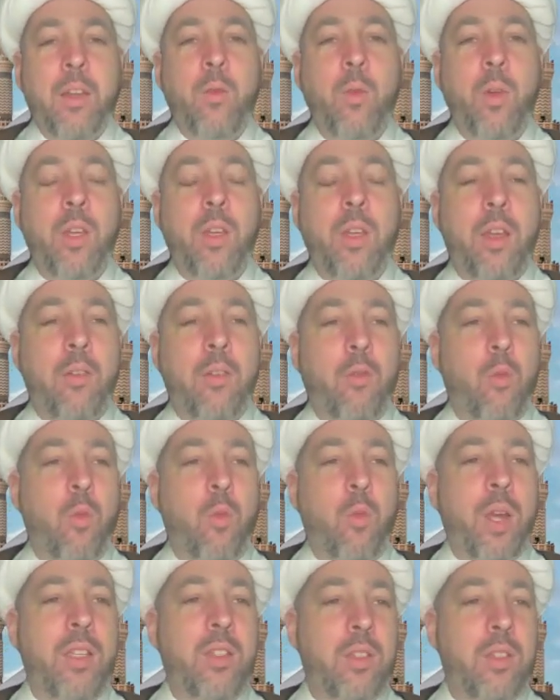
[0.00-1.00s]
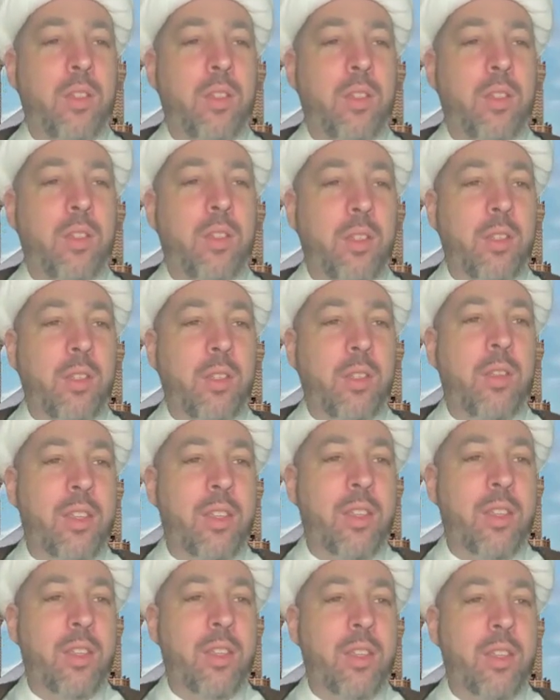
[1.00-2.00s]
We have wasted
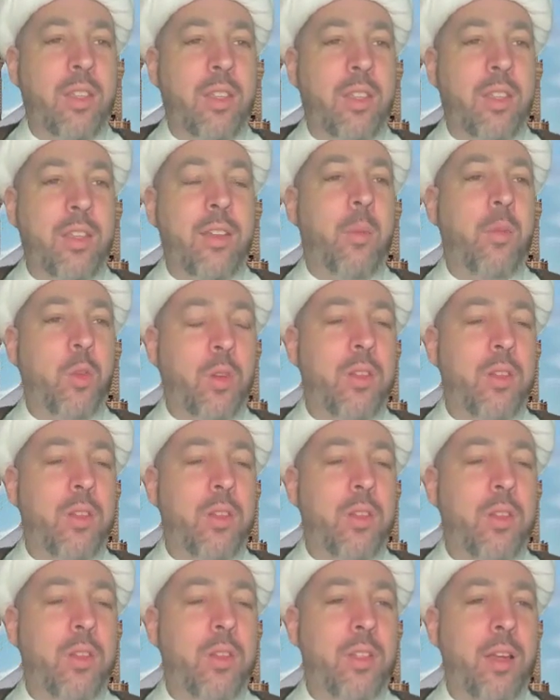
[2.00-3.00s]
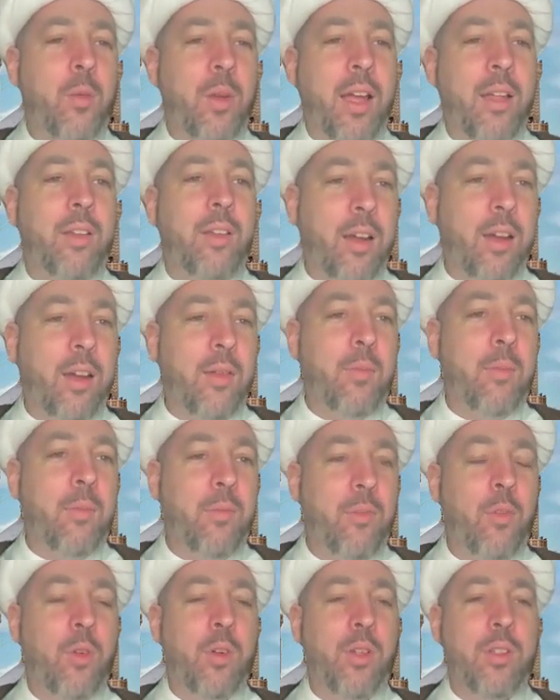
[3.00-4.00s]
the opportunity that
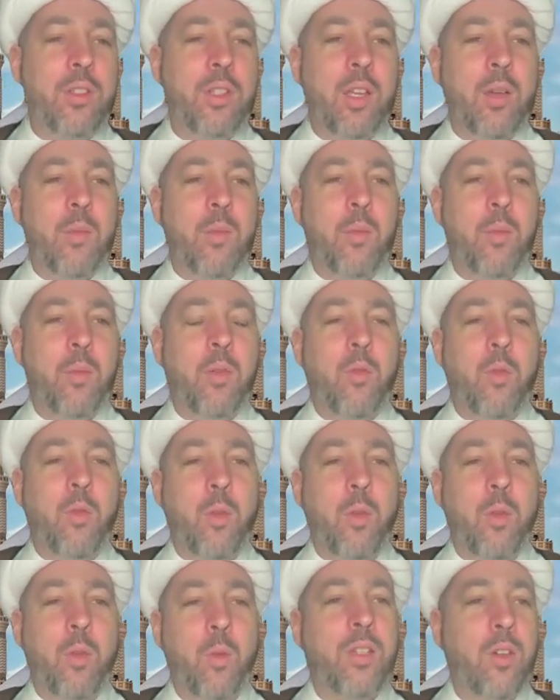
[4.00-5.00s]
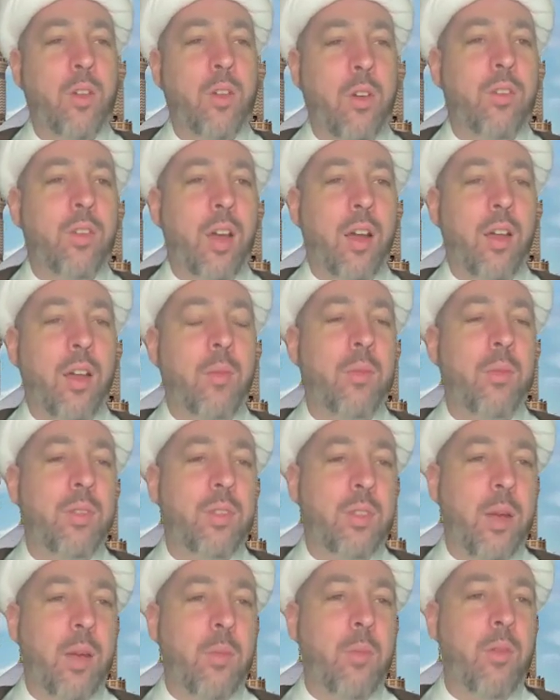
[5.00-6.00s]
we had time. For example, if we
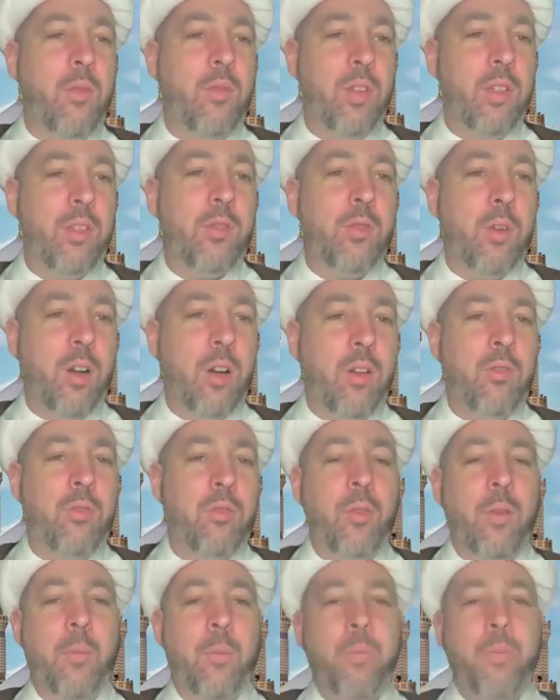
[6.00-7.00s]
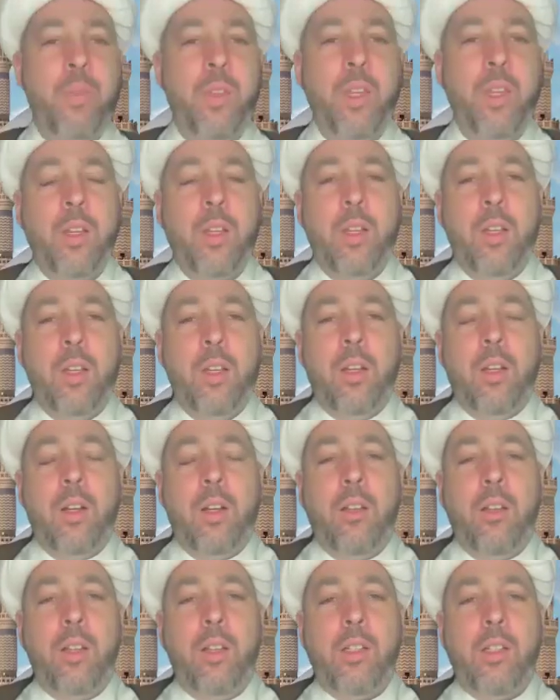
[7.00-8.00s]
waste our time, it's type of israf.
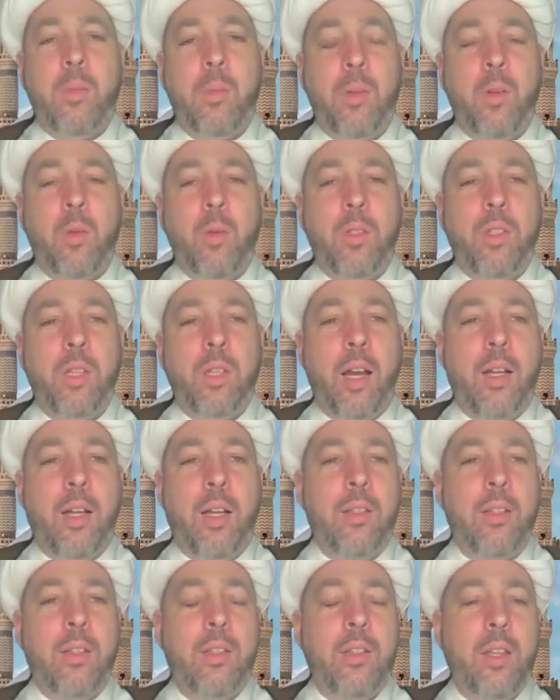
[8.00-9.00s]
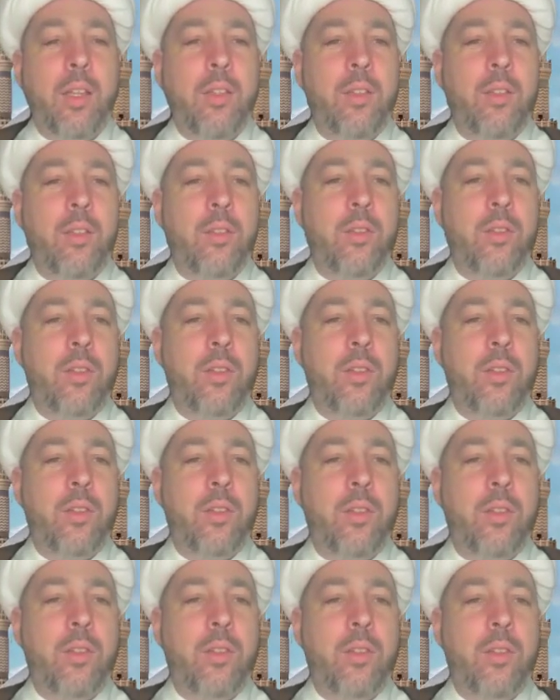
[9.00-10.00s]
Allah subhanahu wa
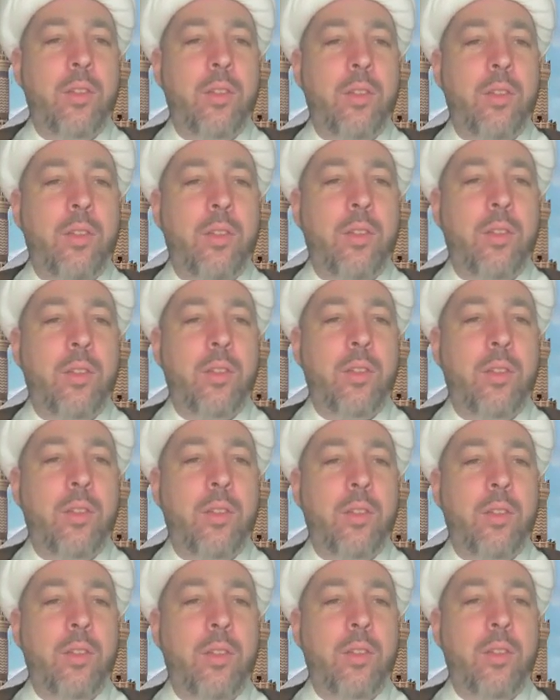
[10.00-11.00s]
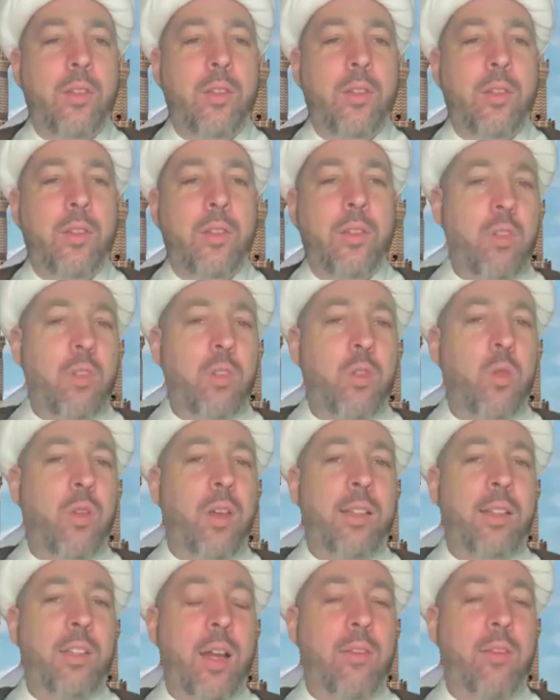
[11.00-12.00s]
ta'ala says, say, O my
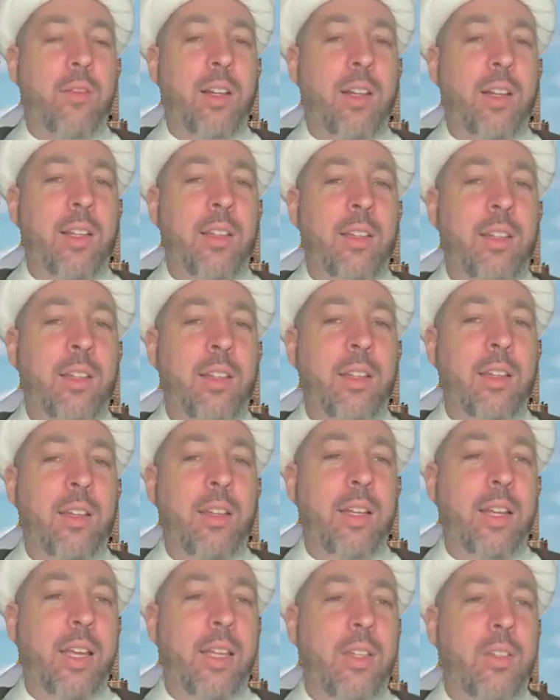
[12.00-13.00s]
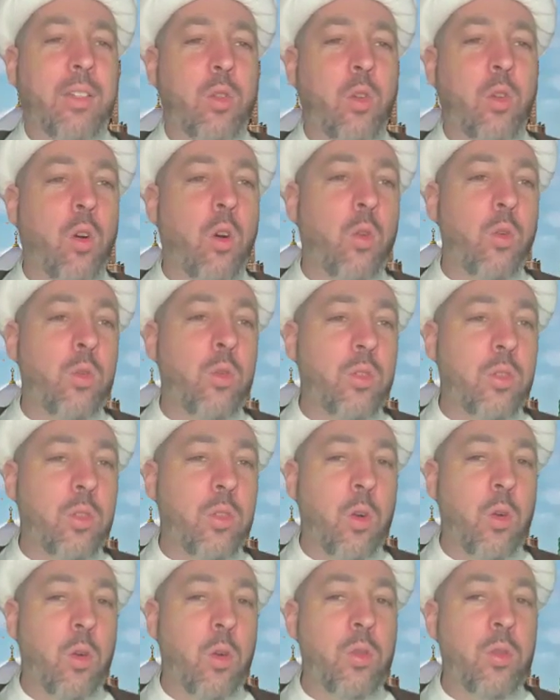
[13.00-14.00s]
servants who have acted extravagantly
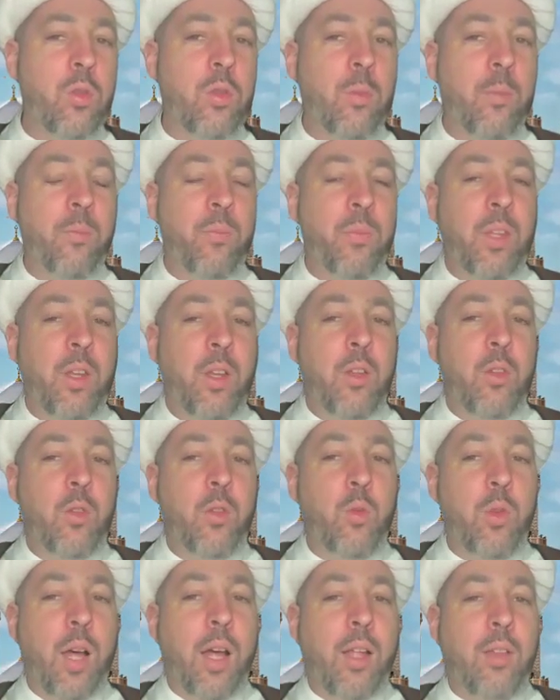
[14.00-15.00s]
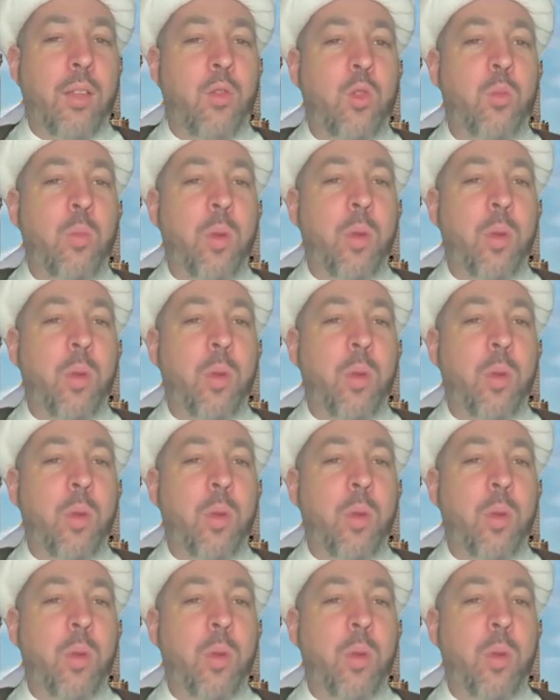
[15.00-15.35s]
against their own souls,